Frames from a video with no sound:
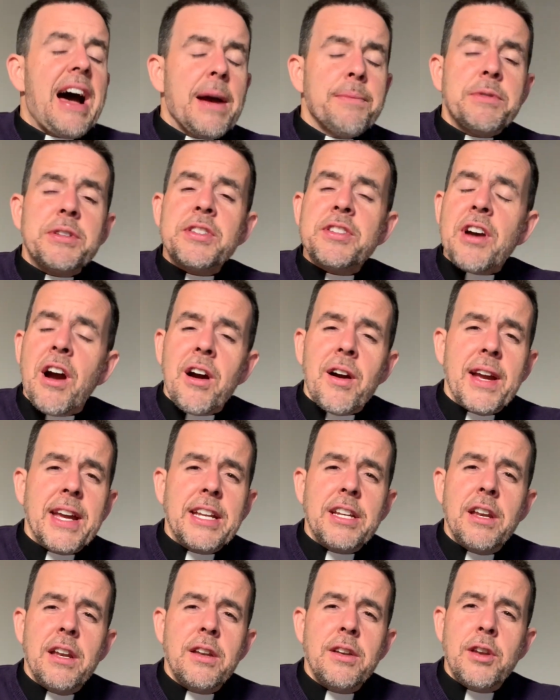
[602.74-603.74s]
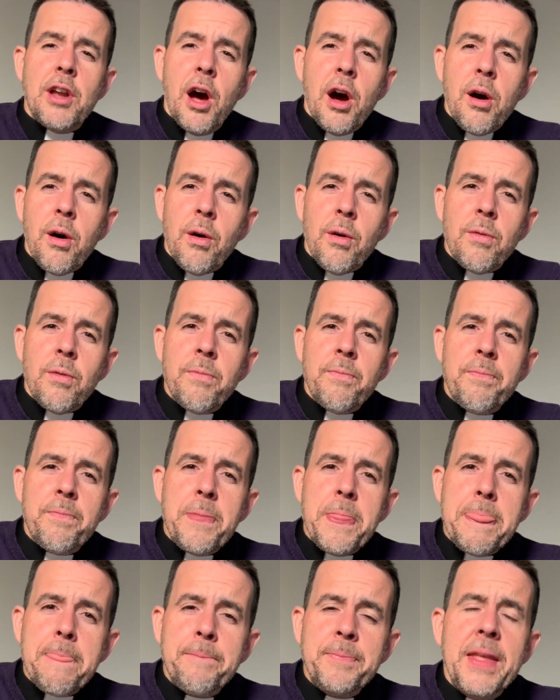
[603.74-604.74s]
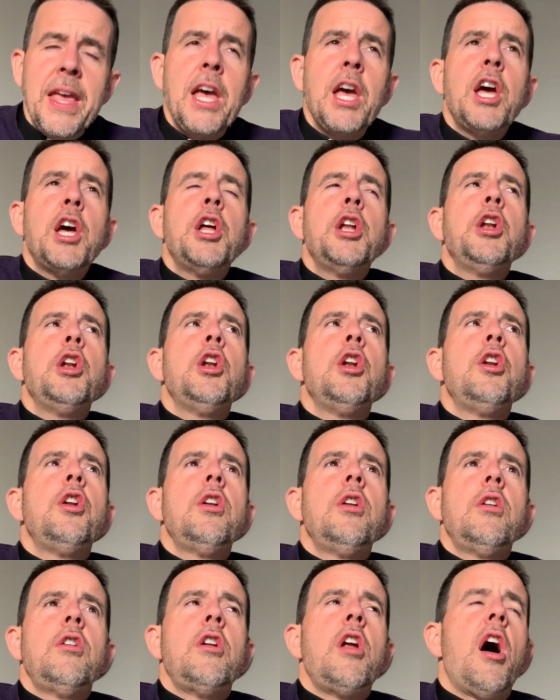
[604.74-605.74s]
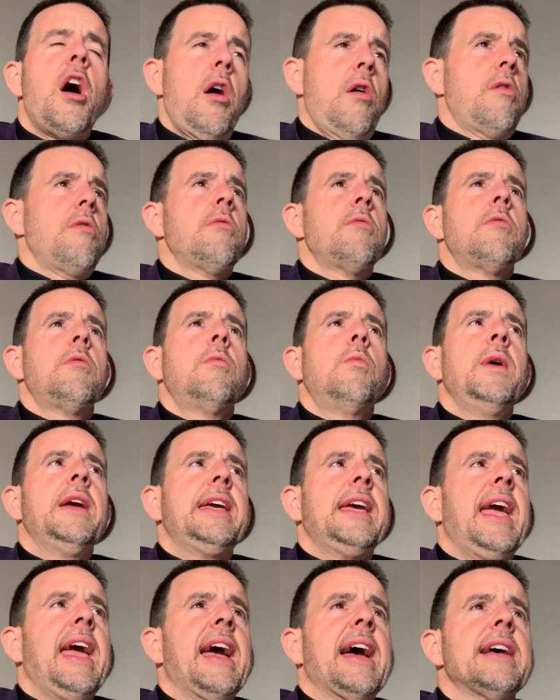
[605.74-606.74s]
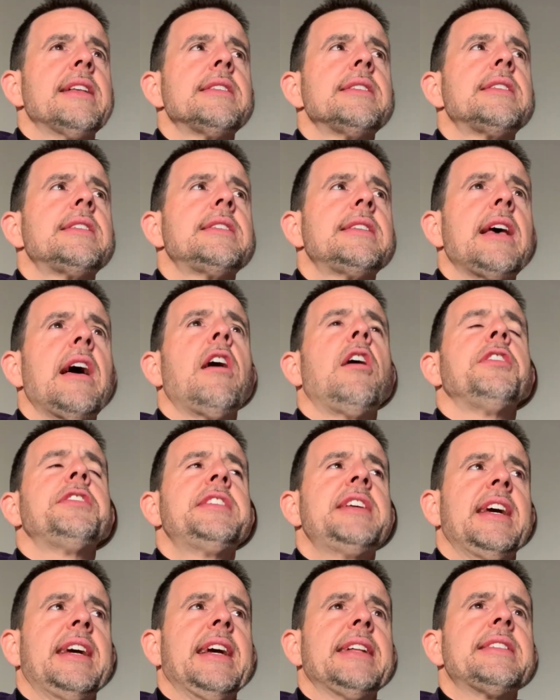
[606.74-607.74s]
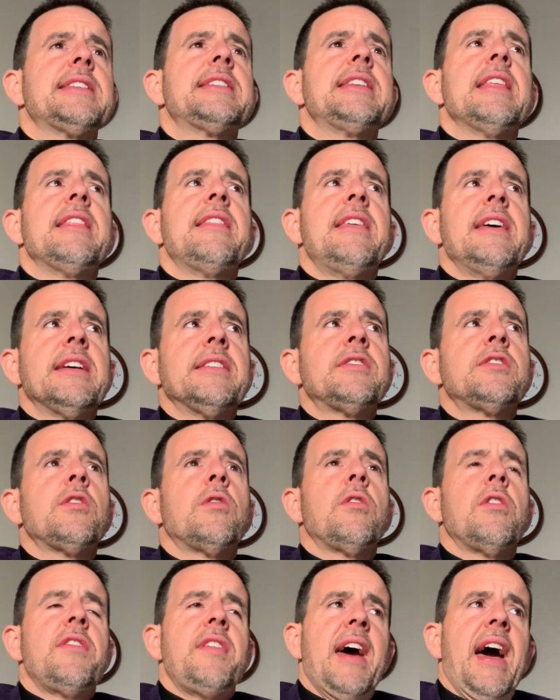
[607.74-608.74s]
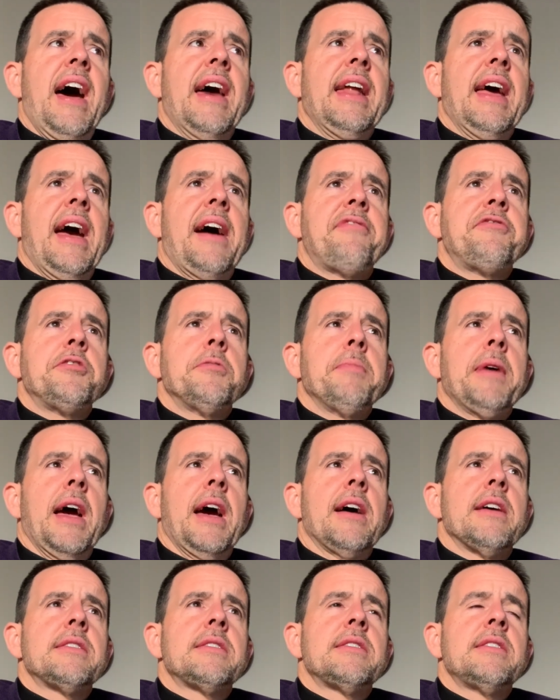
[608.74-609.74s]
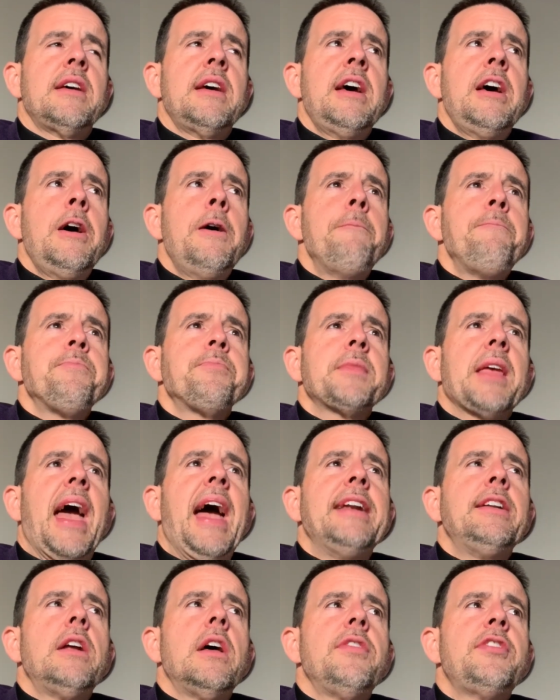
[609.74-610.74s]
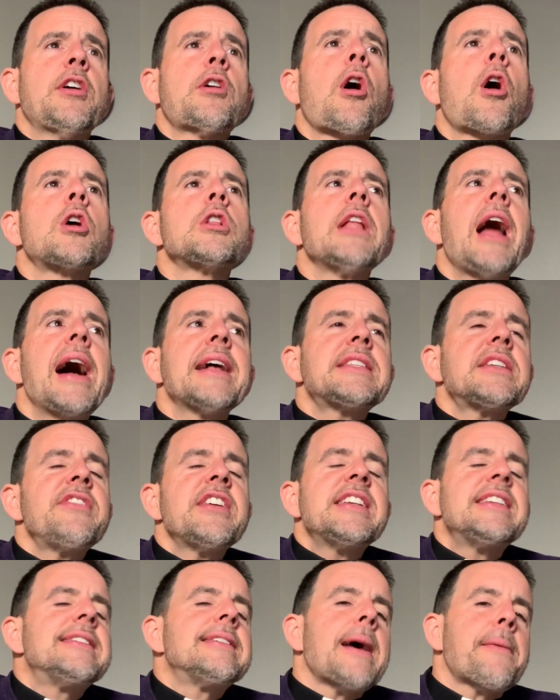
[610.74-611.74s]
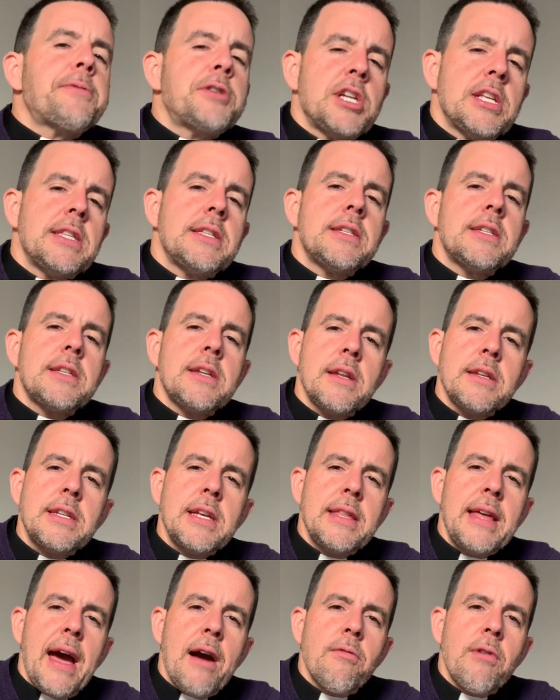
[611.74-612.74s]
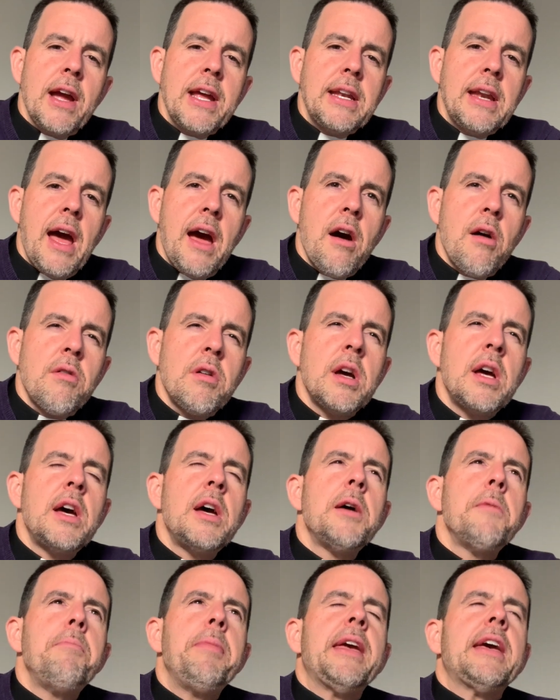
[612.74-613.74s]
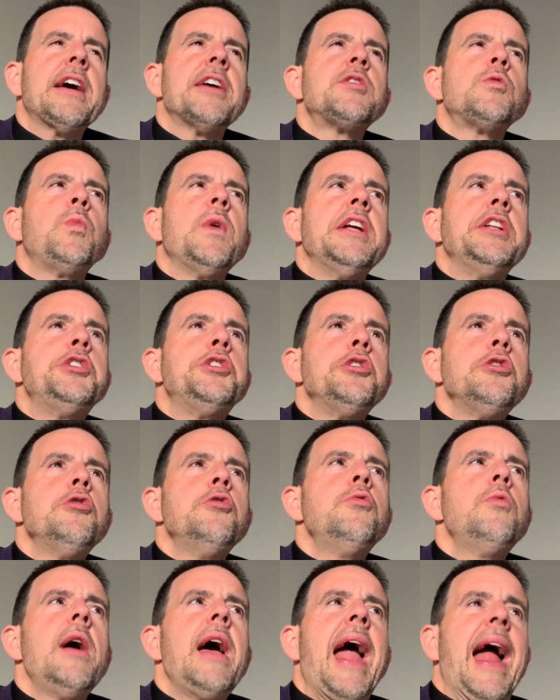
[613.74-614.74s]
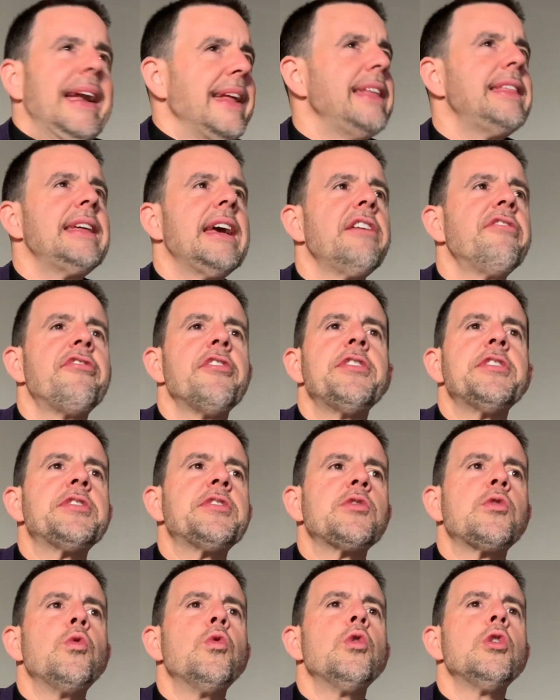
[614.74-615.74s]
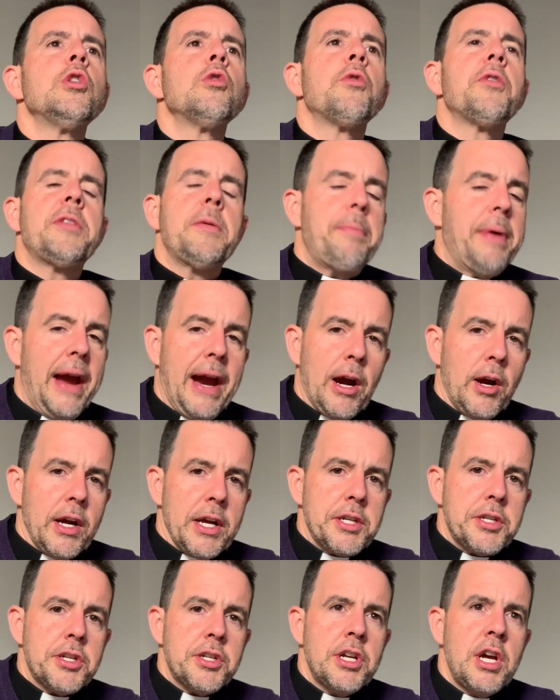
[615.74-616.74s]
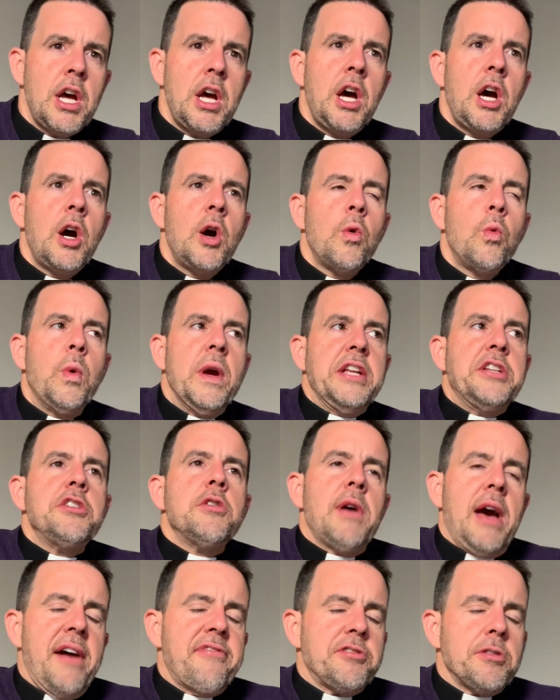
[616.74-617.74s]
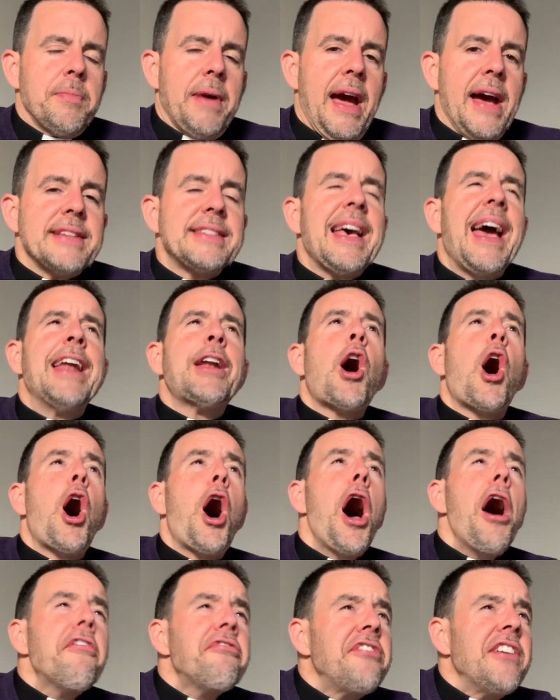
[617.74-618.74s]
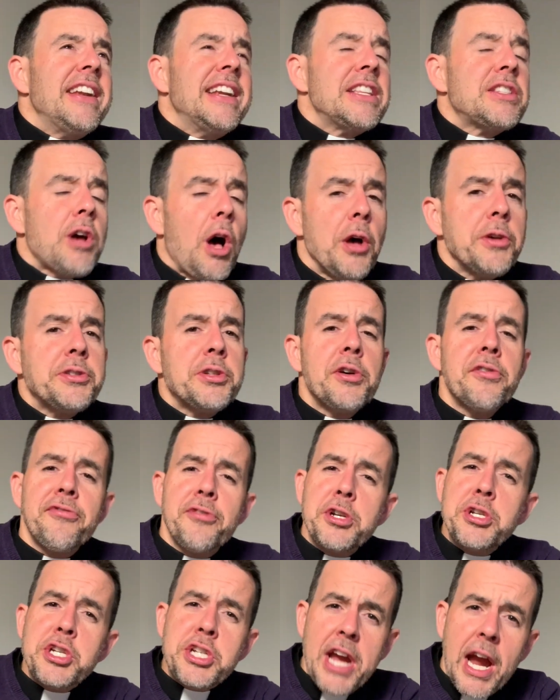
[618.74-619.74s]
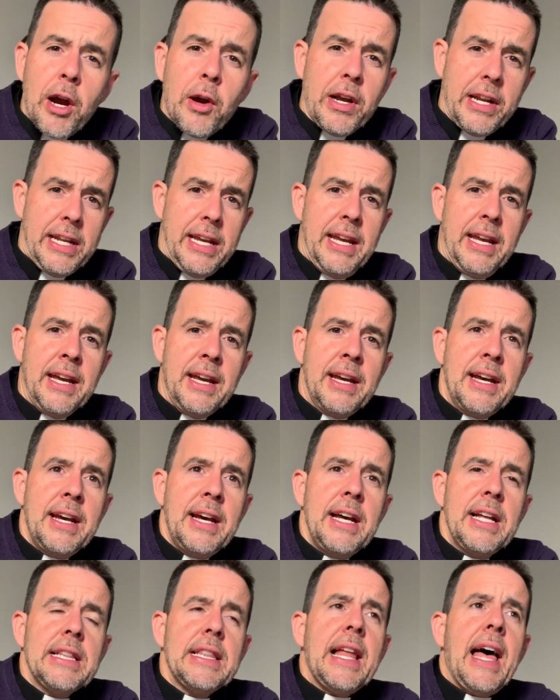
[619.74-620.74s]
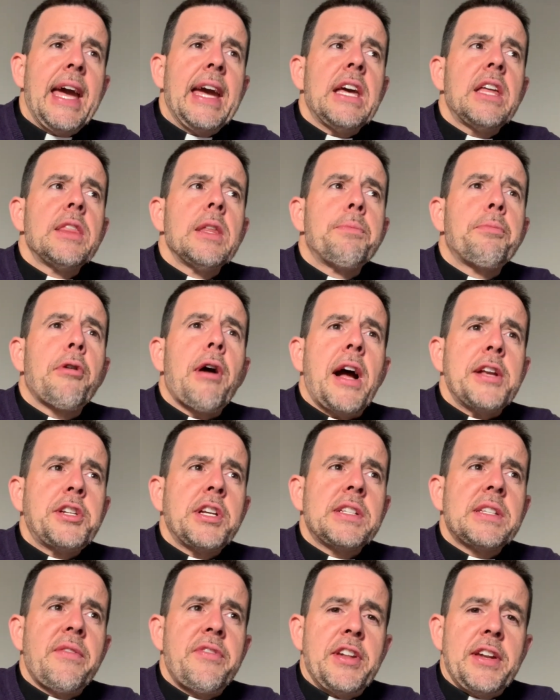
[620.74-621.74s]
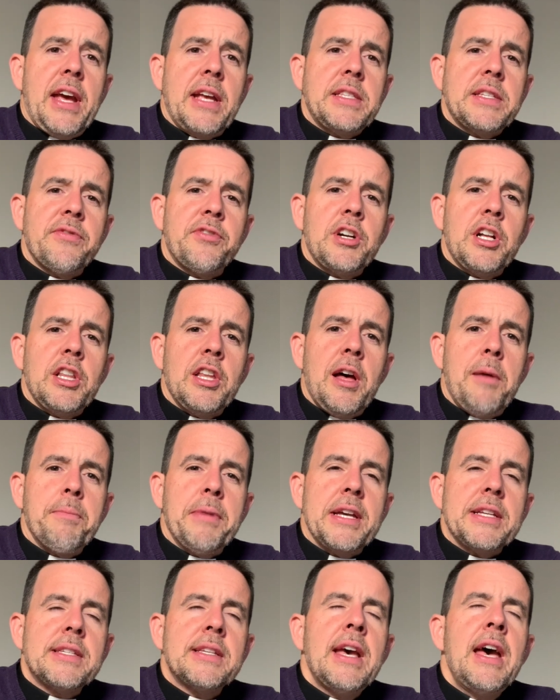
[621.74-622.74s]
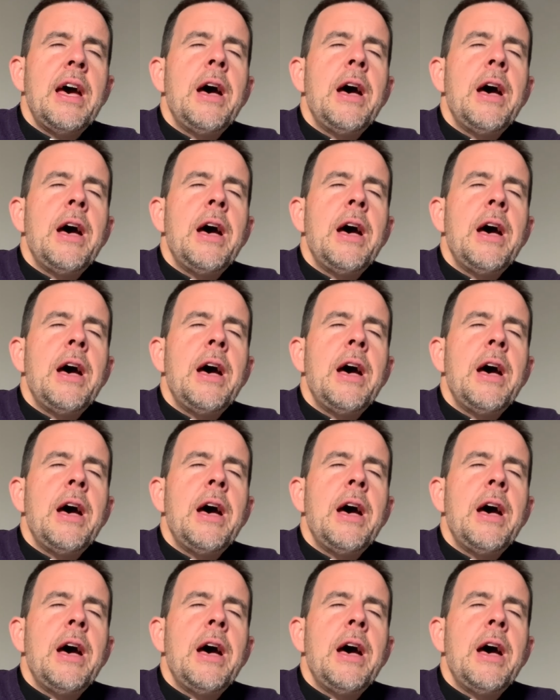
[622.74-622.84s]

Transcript: I'm sorry, no. No, we can't sell tickets to this or that after Mass. And there are lots of exceptions to that right now, because we do anything for the school or the parish, we do after Mass. And often it's also for charity, like the projects of the Knights of Columbus.